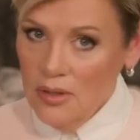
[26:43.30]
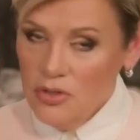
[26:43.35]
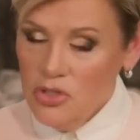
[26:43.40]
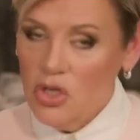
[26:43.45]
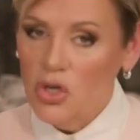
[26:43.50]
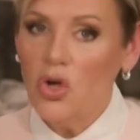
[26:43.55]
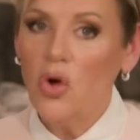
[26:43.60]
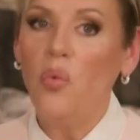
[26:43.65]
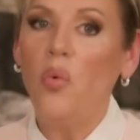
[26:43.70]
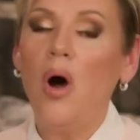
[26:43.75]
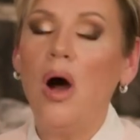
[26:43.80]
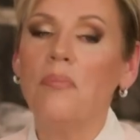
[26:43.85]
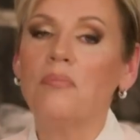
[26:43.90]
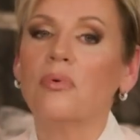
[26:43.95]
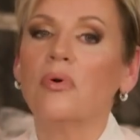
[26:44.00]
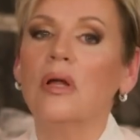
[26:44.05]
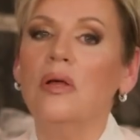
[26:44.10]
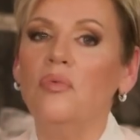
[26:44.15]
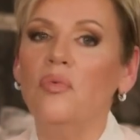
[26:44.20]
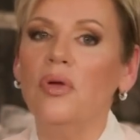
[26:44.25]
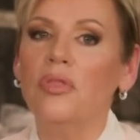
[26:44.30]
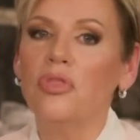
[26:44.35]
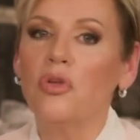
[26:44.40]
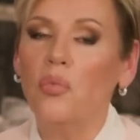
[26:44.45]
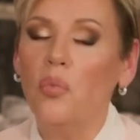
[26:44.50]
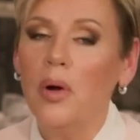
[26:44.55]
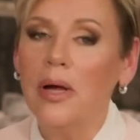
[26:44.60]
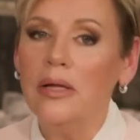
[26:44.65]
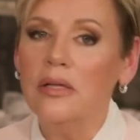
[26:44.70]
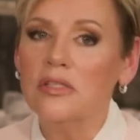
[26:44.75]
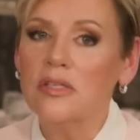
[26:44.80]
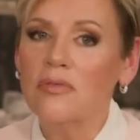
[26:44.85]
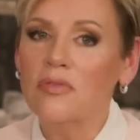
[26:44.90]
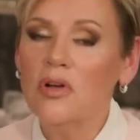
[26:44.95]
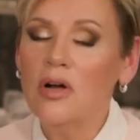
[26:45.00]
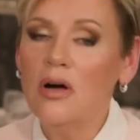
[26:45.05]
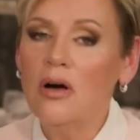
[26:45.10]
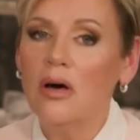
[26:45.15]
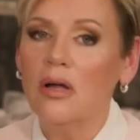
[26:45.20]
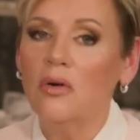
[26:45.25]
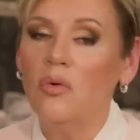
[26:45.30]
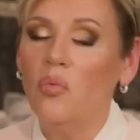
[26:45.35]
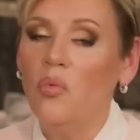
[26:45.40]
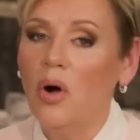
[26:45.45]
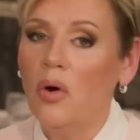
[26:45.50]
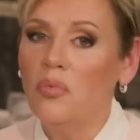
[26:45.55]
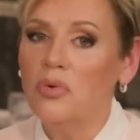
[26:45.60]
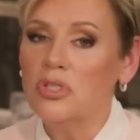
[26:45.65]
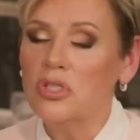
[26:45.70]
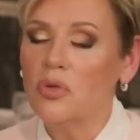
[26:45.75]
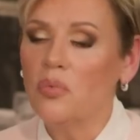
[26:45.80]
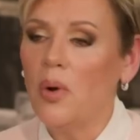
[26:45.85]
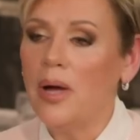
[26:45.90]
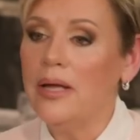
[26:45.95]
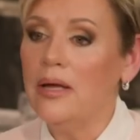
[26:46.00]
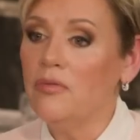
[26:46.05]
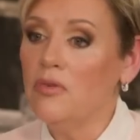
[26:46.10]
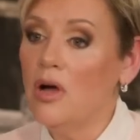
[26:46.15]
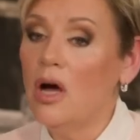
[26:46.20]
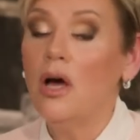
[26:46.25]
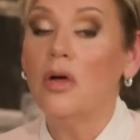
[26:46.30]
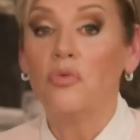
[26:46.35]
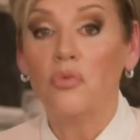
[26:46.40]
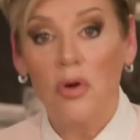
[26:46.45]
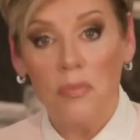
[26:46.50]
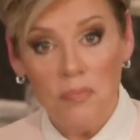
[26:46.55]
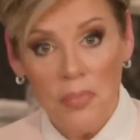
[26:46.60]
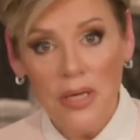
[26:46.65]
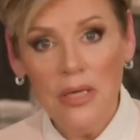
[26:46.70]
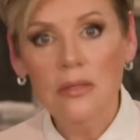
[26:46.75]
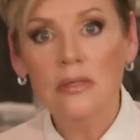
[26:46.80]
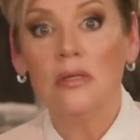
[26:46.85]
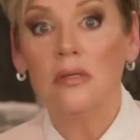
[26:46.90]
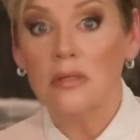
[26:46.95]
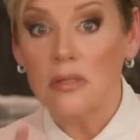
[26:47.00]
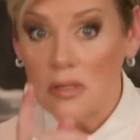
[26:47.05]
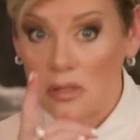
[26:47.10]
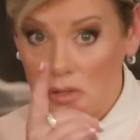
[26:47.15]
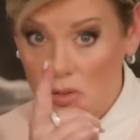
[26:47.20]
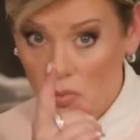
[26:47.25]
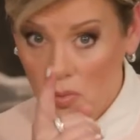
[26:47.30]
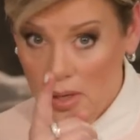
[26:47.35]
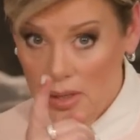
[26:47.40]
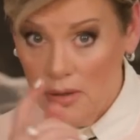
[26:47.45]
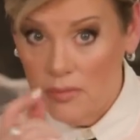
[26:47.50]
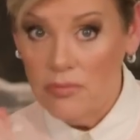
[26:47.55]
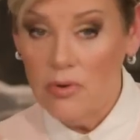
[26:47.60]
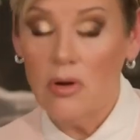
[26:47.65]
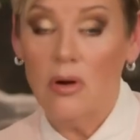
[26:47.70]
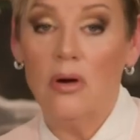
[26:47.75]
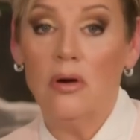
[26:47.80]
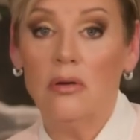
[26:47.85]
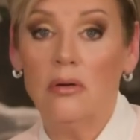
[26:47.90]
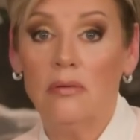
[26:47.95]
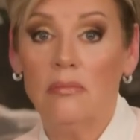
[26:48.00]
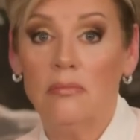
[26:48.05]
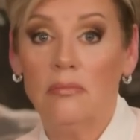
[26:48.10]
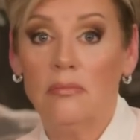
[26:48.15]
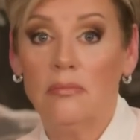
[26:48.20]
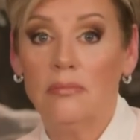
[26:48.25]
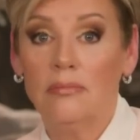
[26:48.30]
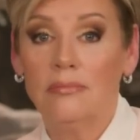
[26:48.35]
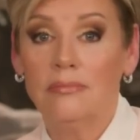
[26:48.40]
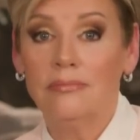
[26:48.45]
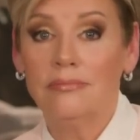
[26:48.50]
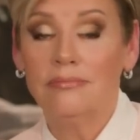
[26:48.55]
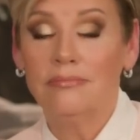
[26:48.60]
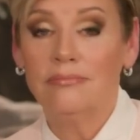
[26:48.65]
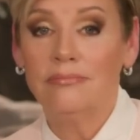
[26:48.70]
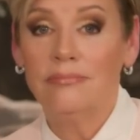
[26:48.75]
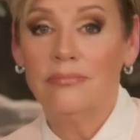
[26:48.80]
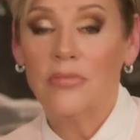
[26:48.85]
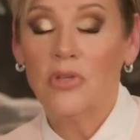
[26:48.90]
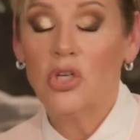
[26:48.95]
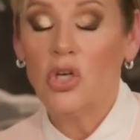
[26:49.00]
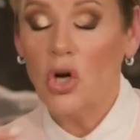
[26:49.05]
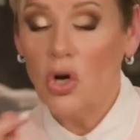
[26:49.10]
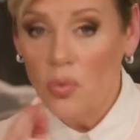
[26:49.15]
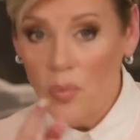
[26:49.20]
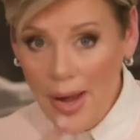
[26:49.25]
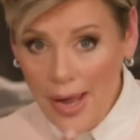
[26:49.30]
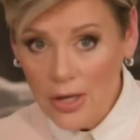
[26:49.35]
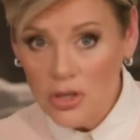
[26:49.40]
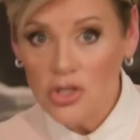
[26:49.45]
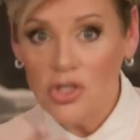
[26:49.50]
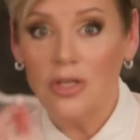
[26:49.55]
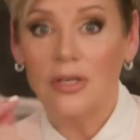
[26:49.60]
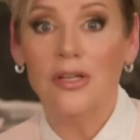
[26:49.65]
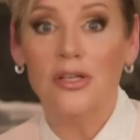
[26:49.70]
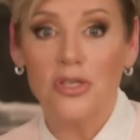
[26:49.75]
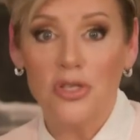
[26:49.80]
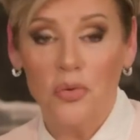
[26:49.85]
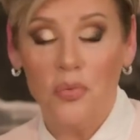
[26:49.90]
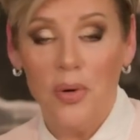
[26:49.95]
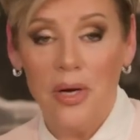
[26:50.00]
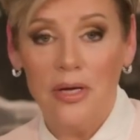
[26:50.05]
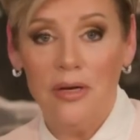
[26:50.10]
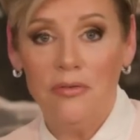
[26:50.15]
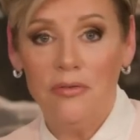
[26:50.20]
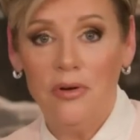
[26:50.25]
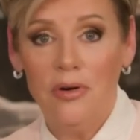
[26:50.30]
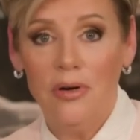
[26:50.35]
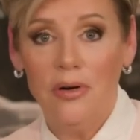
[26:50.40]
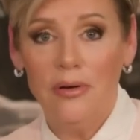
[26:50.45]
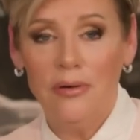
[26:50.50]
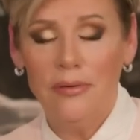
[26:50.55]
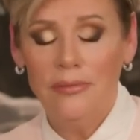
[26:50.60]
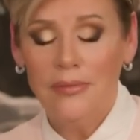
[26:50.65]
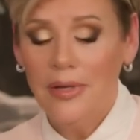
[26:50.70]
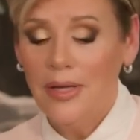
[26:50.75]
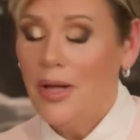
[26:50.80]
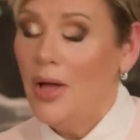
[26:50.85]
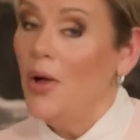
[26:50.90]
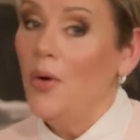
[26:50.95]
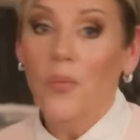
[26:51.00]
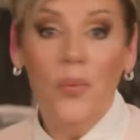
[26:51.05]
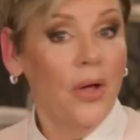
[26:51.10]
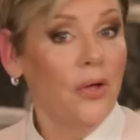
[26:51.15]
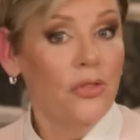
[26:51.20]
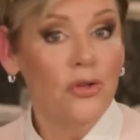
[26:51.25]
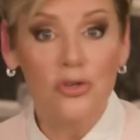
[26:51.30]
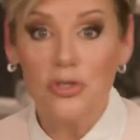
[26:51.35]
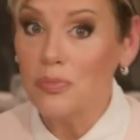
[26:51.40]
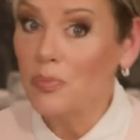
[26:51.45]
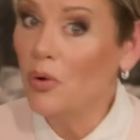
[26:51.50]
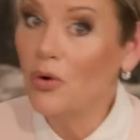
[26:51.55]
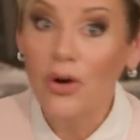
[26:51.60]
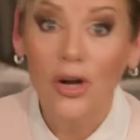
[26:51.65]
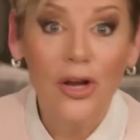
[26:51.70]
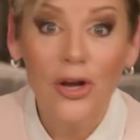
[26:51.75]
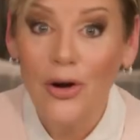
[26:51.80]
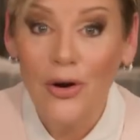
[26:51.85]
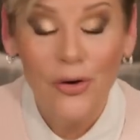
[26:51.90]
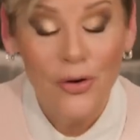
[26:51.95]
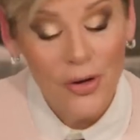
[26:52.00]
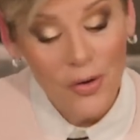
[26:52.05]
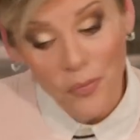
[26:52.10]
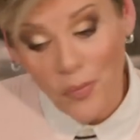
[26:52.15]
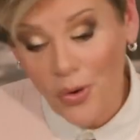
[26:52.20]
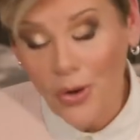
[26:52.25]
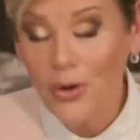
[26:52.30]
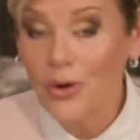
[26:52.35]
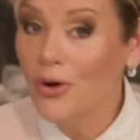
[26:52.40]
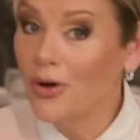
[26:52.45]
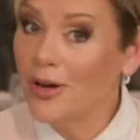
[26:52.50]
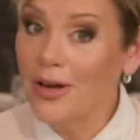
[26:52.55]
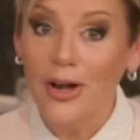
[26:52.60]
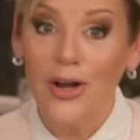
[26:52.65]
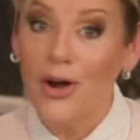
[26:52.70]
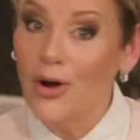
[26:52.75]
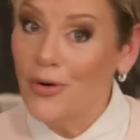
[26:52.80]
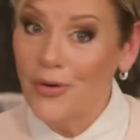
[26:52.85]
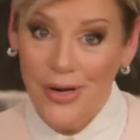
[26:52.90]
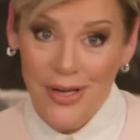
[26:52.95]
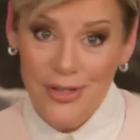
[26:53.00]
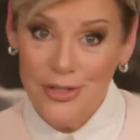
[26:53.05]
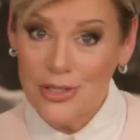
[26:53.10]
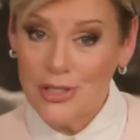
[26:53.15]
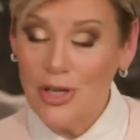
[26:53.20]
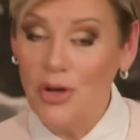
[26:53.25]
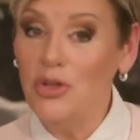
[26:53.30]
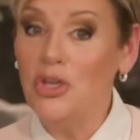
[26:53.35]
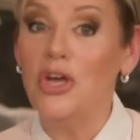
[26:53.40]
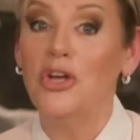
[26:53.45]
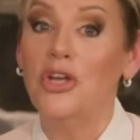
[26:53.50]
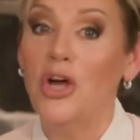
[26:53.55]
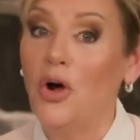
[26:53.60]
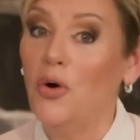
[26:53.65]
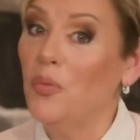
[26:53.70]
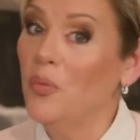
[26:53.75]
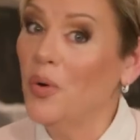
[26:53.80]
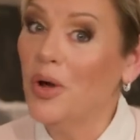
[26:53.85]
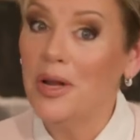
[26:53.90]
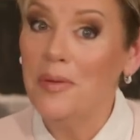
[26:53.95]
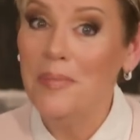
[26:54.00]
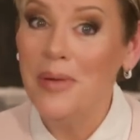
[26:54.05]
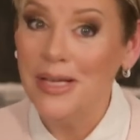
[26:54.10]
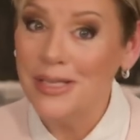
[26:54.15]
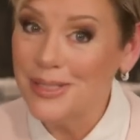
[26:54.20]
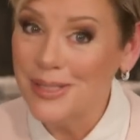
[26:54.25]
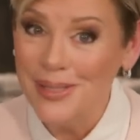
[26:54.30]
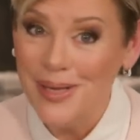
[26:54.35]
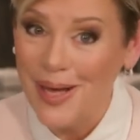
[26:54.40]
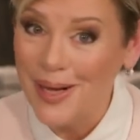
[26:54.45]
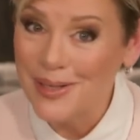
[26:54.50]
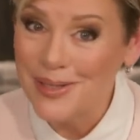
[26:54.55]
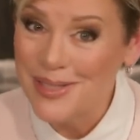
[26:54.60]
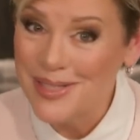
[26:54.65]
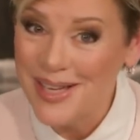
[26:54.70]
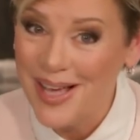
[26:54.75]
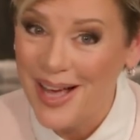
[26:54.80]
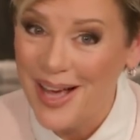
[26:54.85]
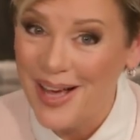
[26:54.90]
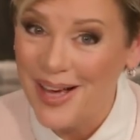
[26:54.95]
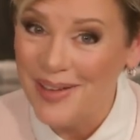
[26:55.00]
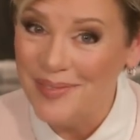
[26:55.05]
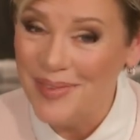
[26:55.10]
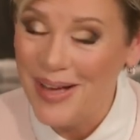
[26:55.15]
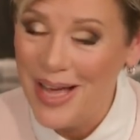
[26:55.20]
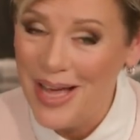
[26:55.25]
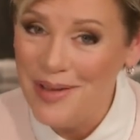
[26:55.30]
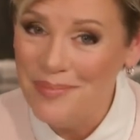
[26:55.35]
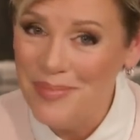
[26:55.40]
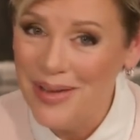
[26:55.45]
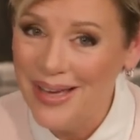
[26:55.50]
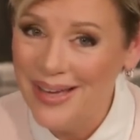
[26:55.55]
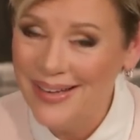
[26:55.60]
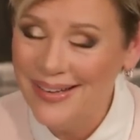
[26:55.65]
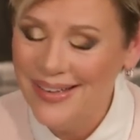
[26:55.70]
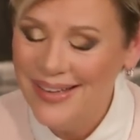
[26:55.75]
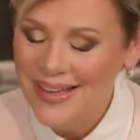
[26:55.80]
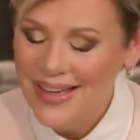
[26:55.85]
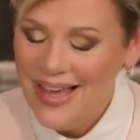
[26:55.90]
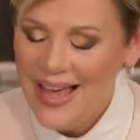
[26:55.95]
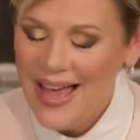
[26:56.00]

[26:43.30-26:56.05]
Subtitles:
To cooperate with the ways of God. What was the way of God? Repentance is a way of God. Correction is a way of God. Well, there's more to learn, and we're going to learn it, so you don't want to miss next time. Amen.